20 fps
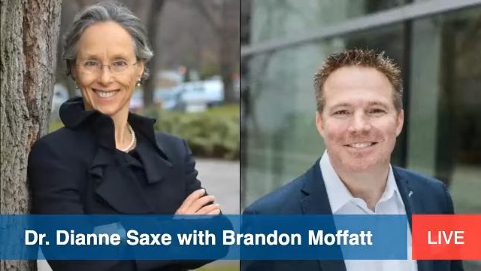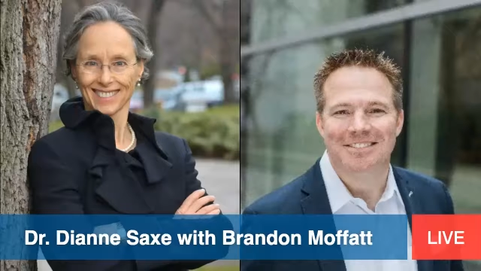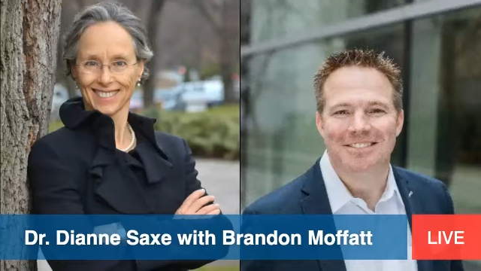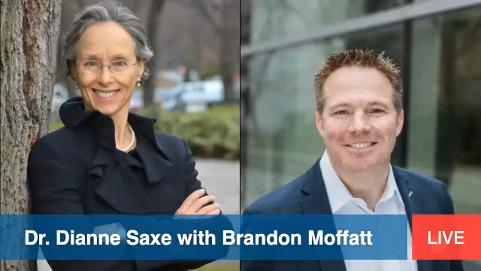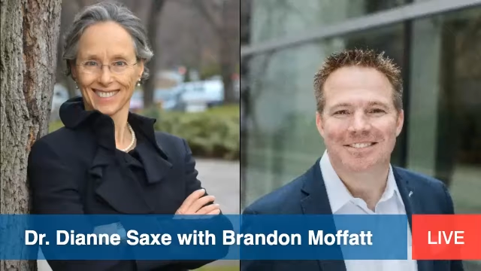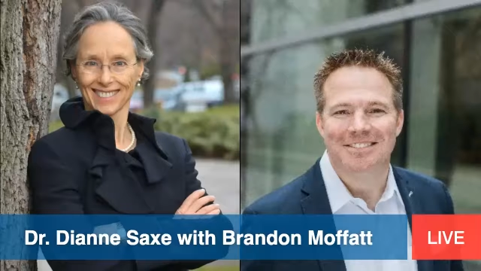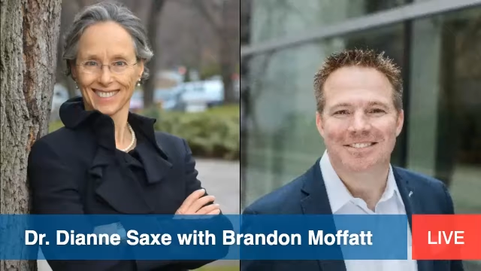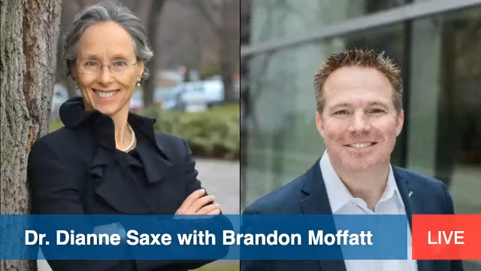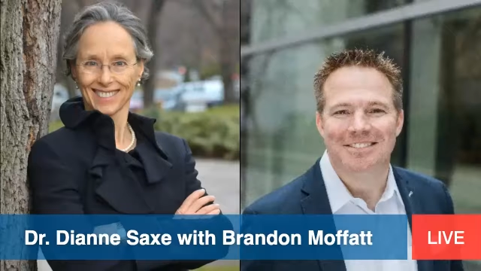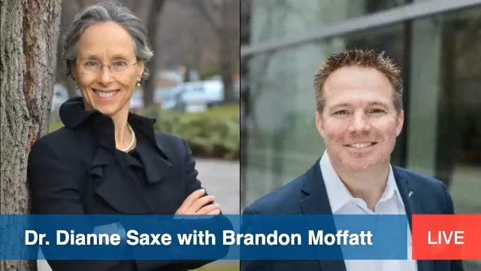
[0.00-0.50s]

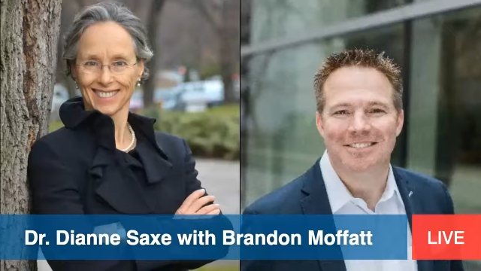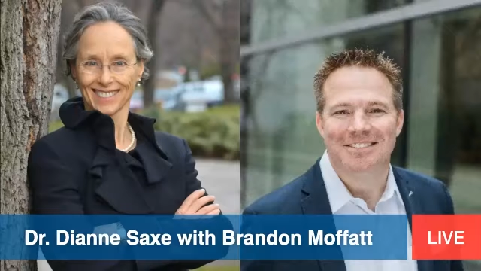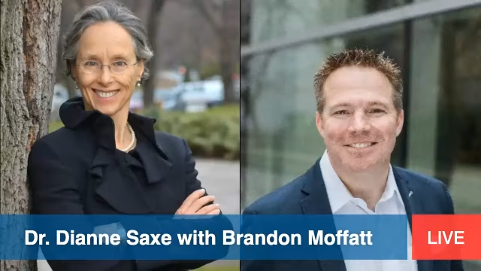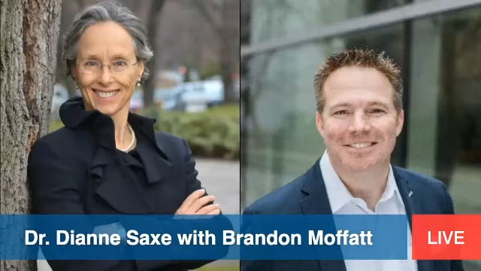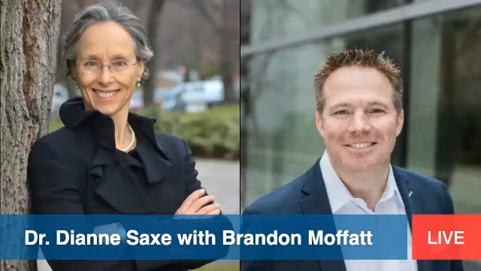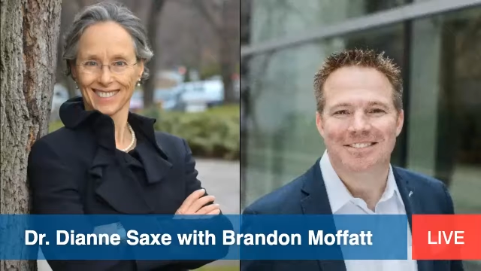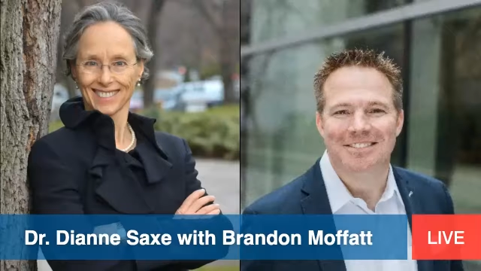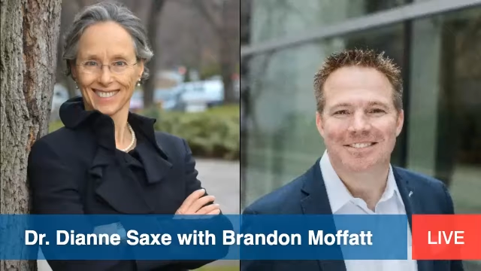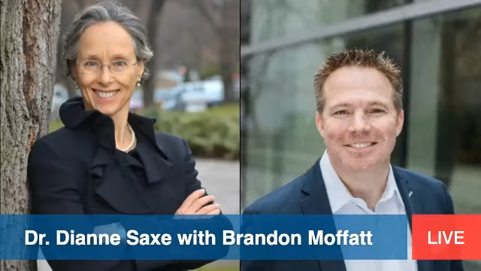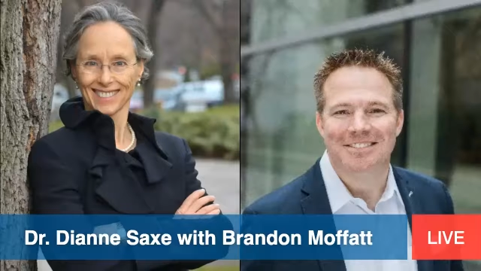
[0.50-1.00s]

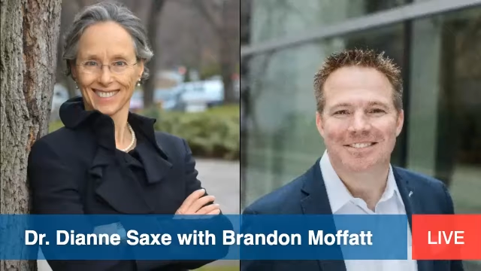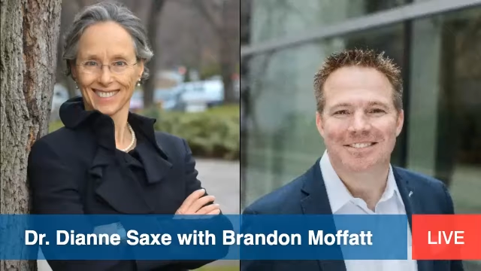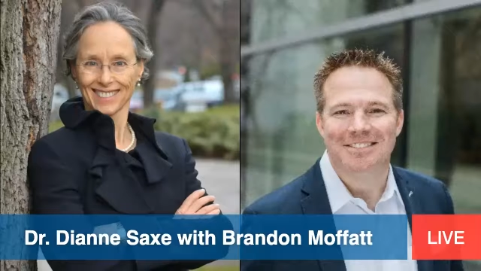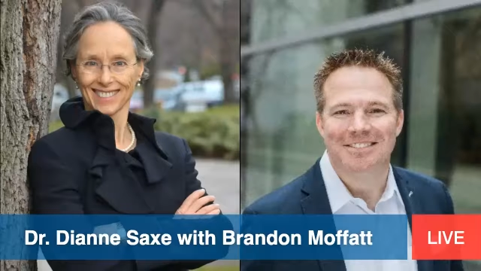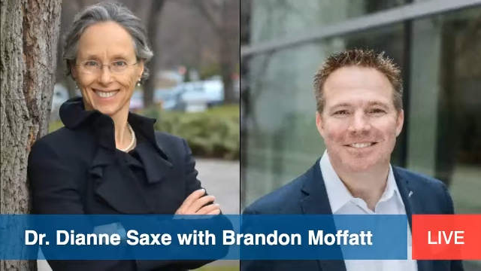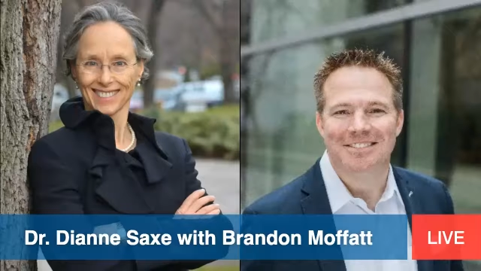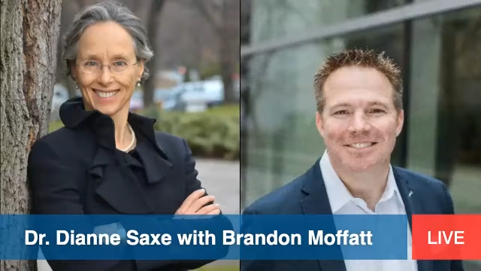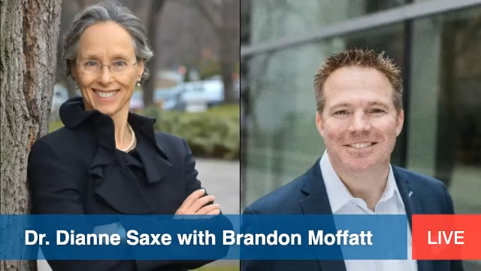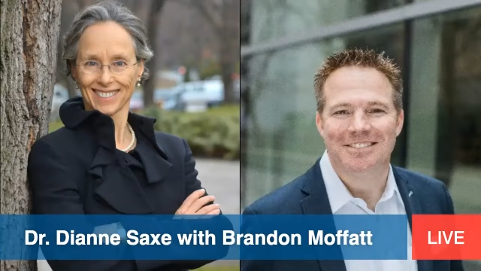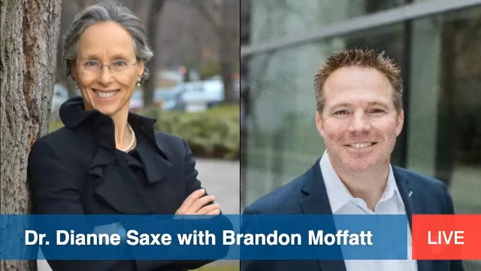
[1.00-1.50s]

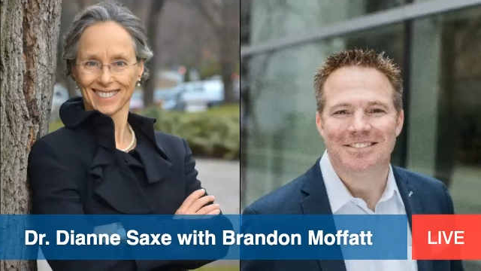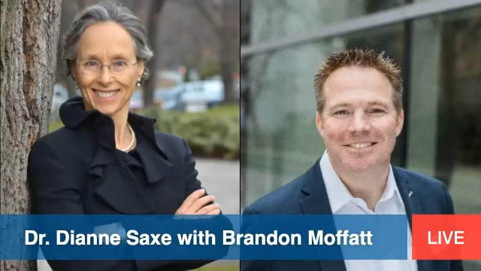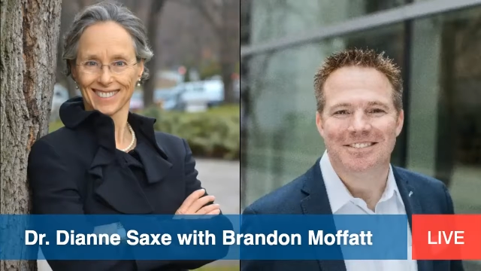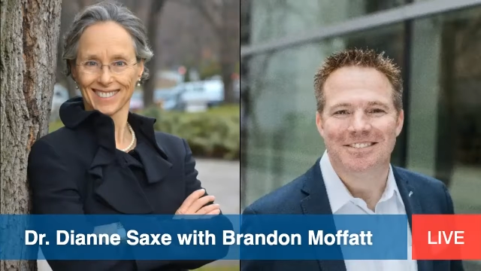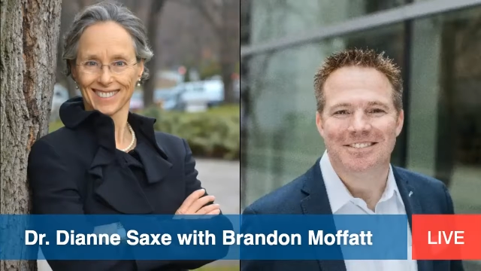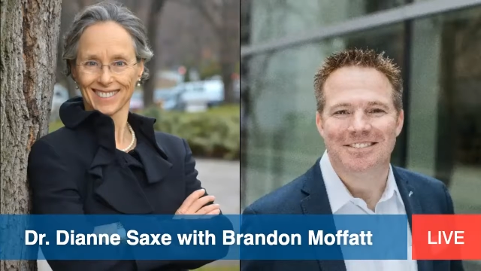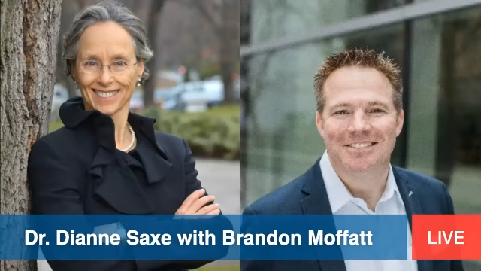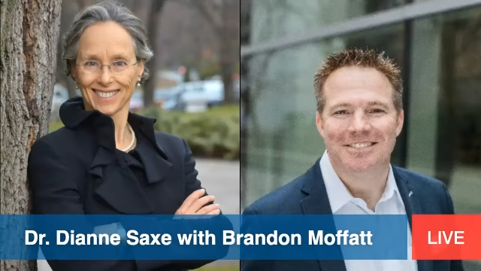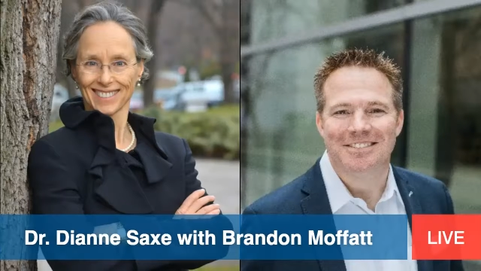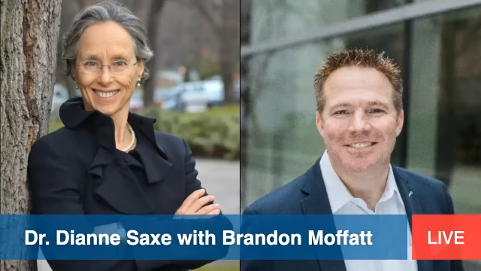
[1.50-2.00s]
[no speech]